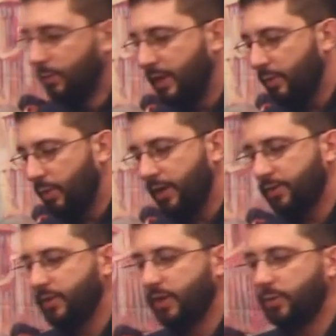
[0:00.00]
Well, then why
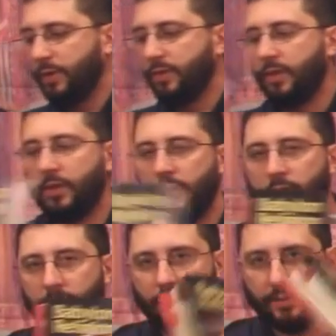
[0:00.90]
don't you go with
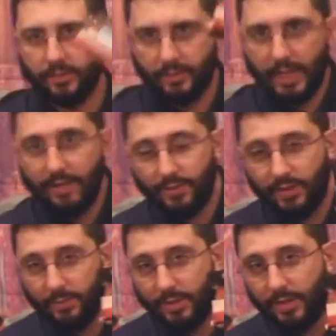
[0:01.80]
David
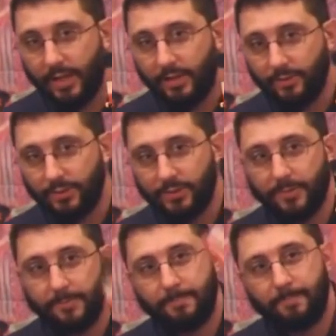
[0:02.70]
W. Daniels?
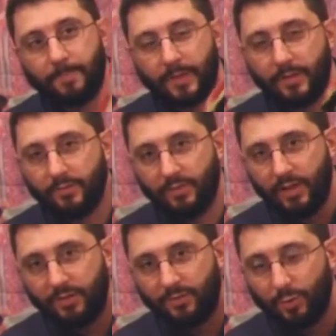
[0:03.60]

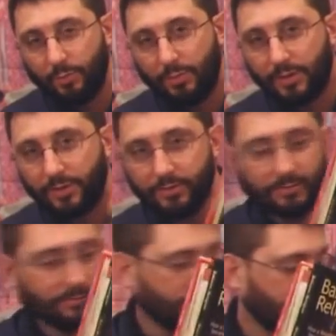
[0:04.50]
Here's four books.